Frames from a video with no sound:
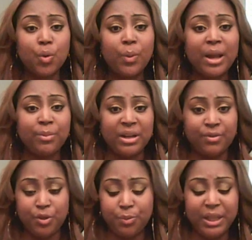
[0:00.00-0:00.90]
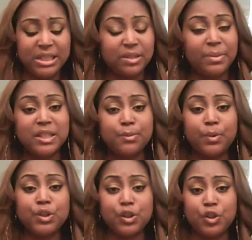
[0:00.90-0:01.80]
going to do it your way. Whatever you
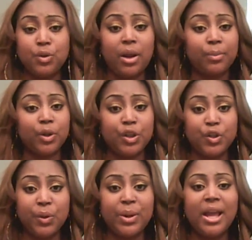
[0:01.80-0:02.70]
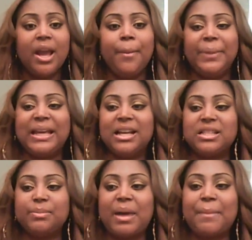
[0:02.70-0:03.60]
placed in my spirit to do, I'm going to
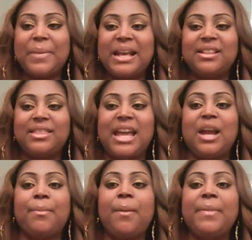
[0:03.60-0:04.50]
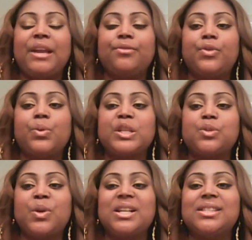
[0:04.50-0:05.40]
do it, because my
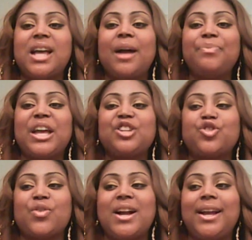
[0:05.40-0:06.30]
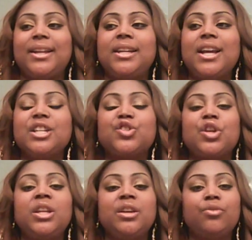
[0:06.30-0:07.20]
main focus was, I'm not
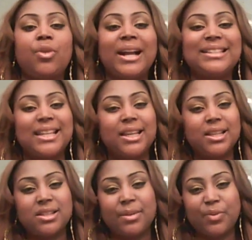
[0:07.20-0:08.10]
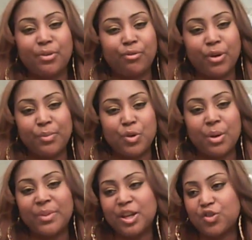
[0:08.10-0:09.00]
trying to live right to get
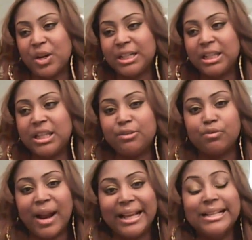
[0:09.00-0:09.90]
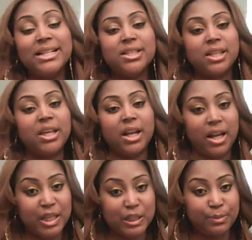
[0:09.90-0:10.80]
something from you. I'm not trying to live
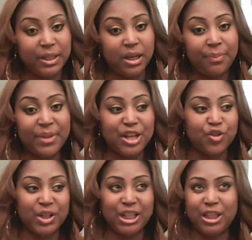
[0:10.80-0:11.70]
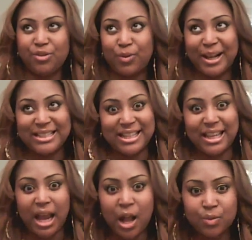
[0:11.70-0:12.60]
right to get a husband. I'm not
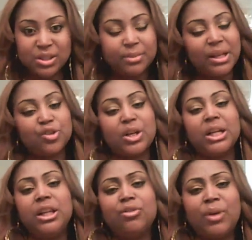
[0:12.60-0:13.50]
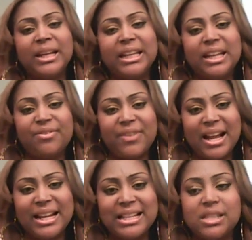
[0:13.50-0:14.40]
trying to live right to get a house. I'm not trying to
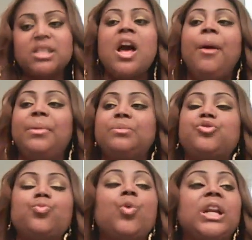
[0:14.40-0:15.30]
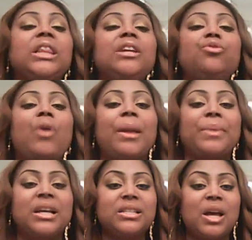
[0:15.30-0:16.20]
live right to get finances, but I
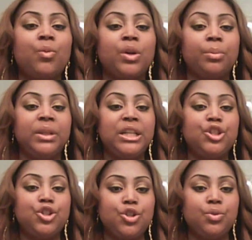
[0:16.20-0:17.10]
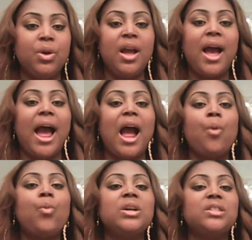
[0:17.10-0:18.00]
want to live right because I want to please
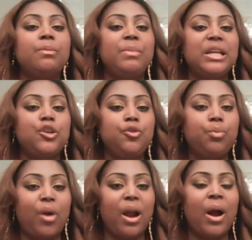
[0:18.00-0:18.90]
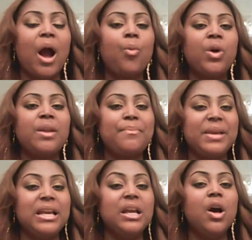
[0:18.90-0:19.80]
you. I want to make you
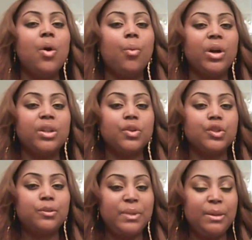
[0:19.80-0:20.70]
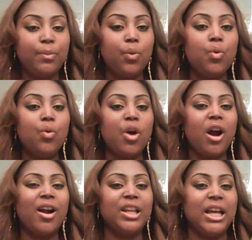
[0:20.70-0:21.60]
proud. I want to be one of those
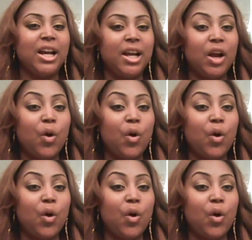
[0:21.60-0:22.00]
people